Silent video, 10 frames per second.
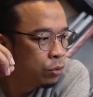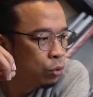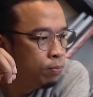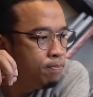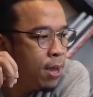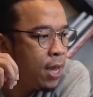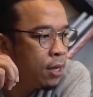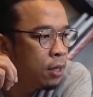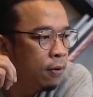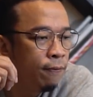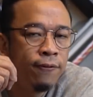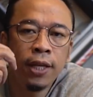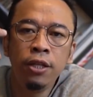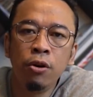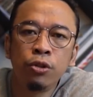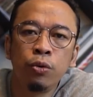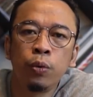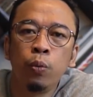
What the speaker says: make videos